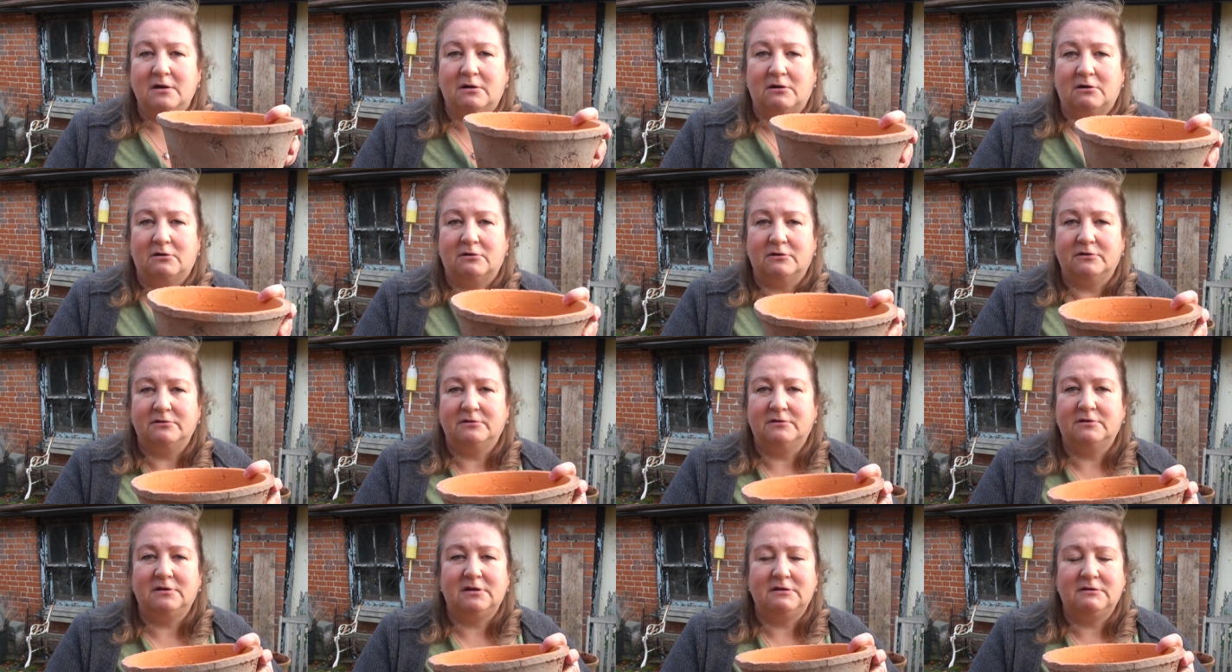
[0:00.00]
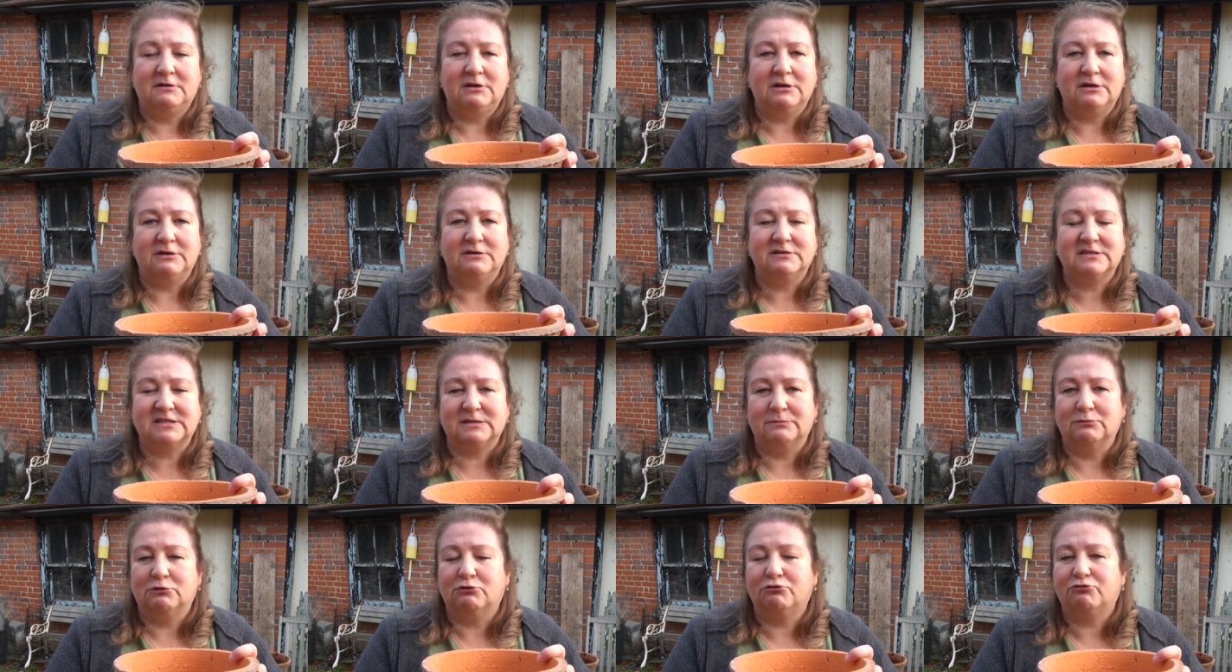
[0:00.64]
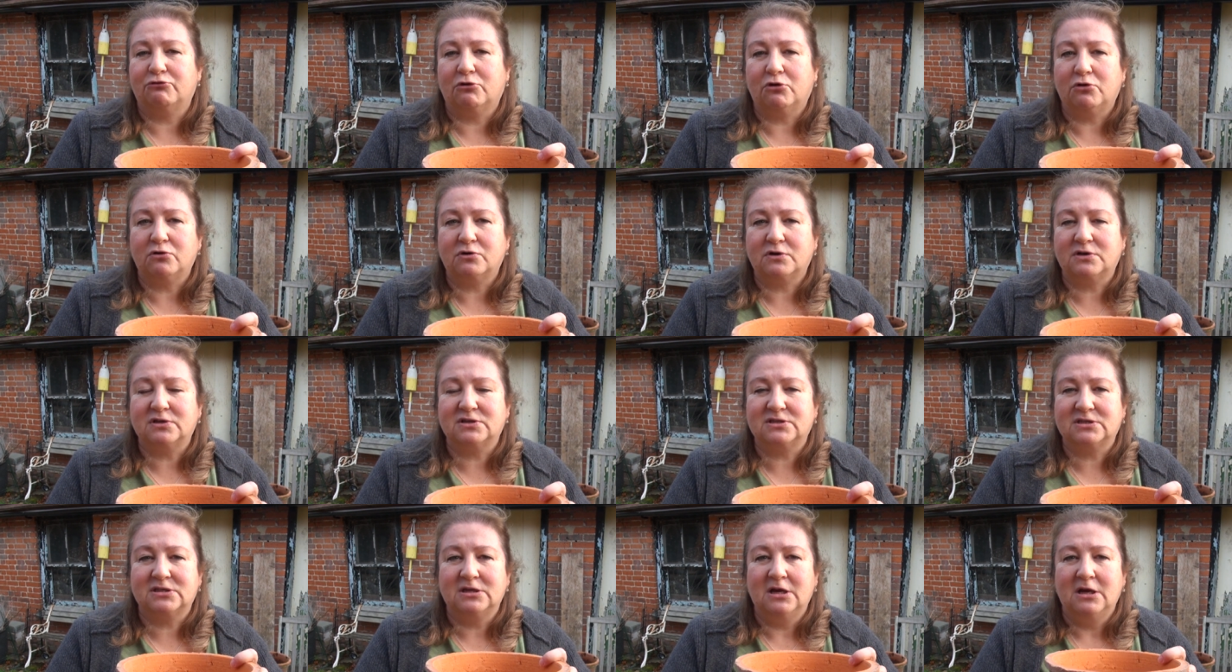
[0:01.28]
on, you know, some
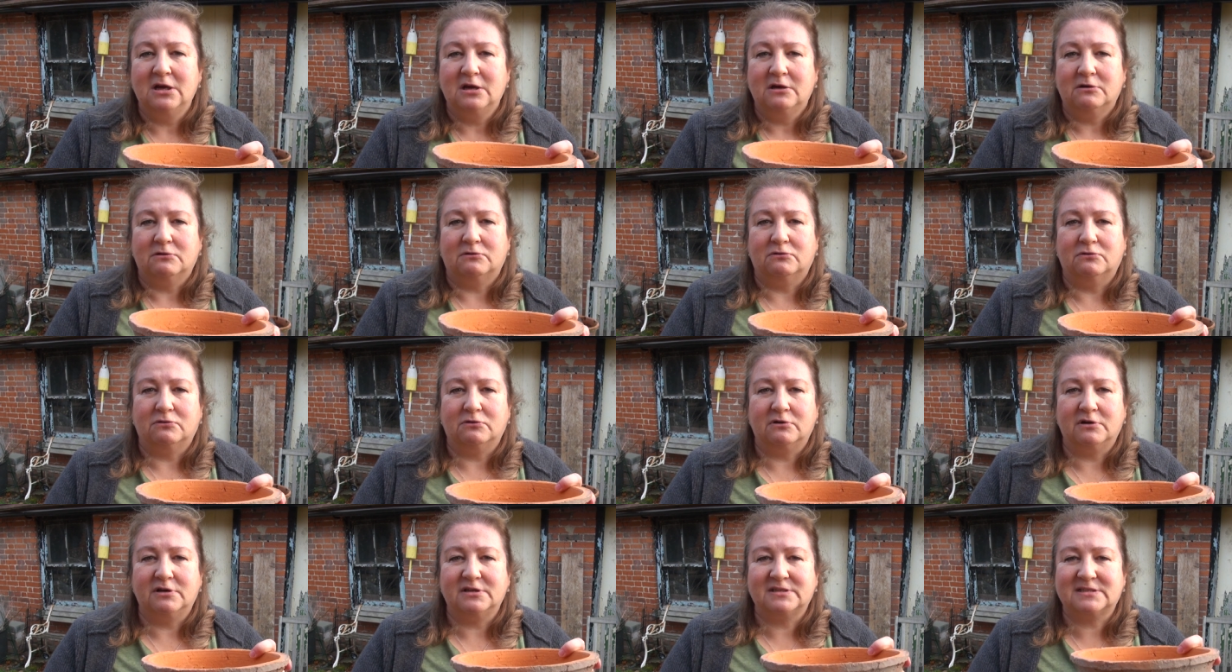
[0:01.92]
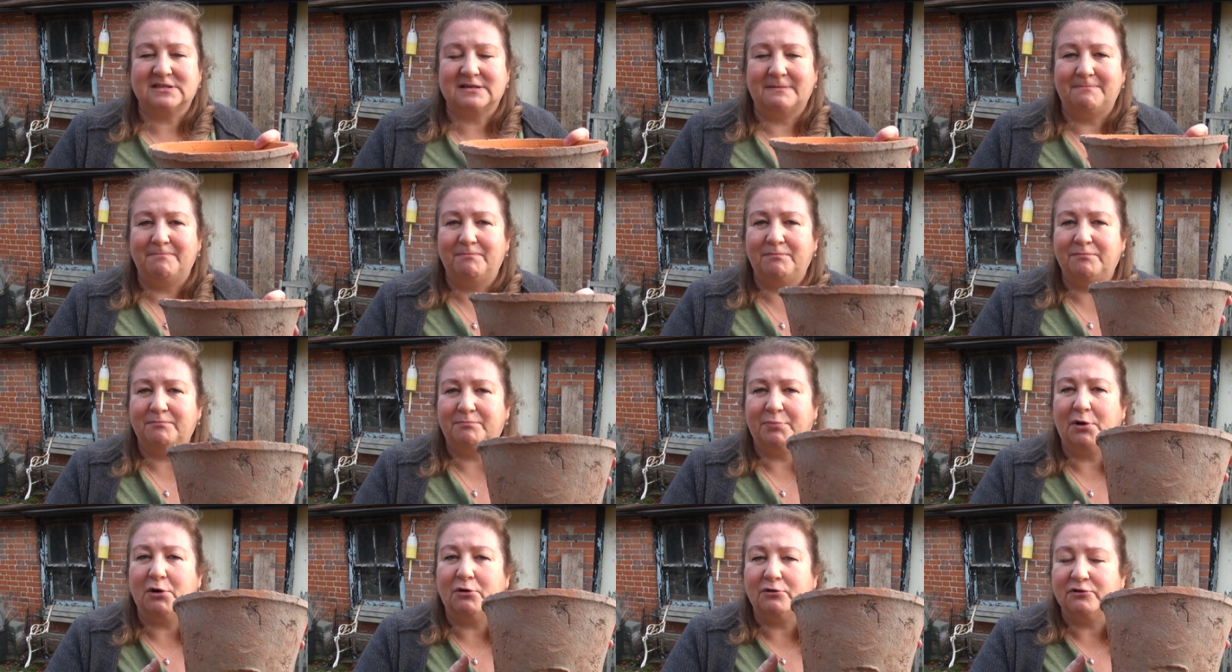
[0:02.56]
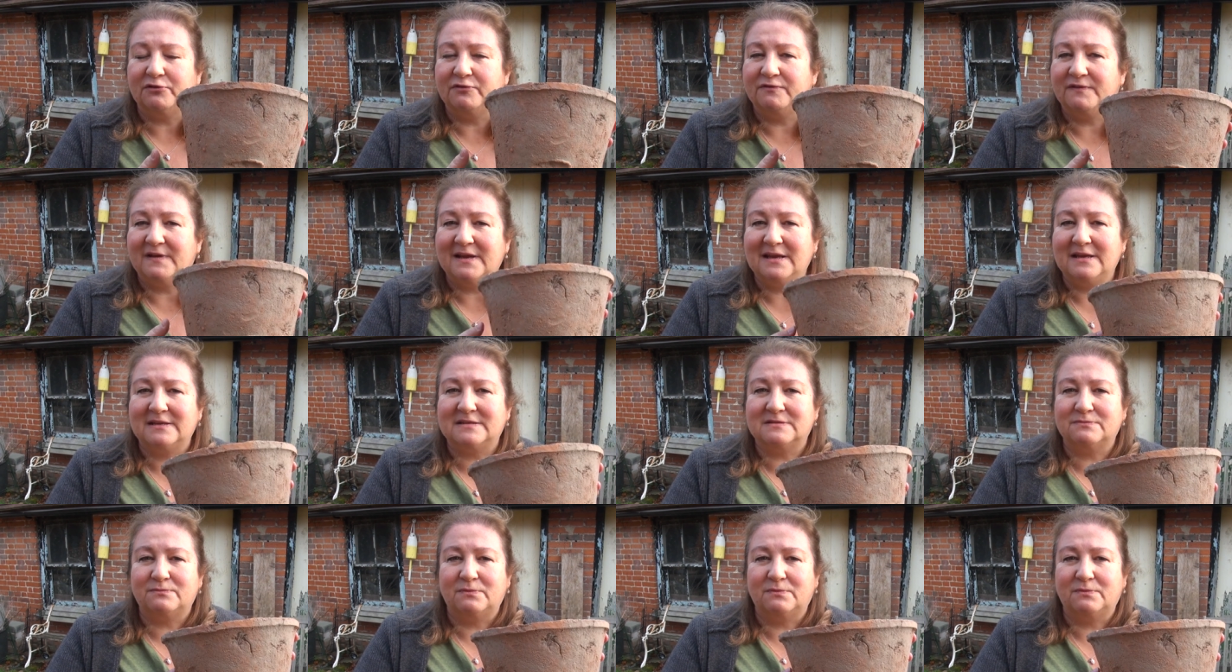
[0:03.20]
crocks or some pot feet,